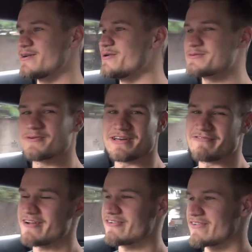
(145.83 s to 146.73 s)
I always wanted a
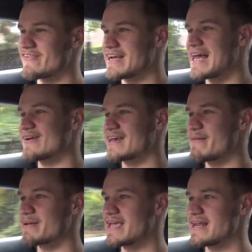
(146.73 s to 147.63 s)
very, very loud
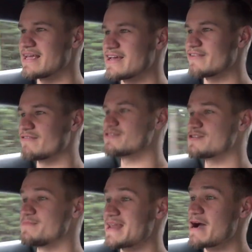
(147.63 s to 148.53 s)
Lamborghini, and
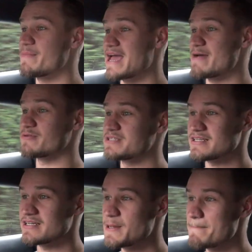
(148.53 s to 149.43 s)
to now be able
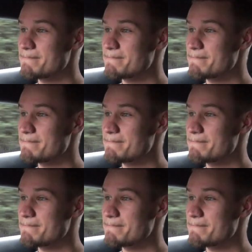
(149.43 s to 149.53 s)
to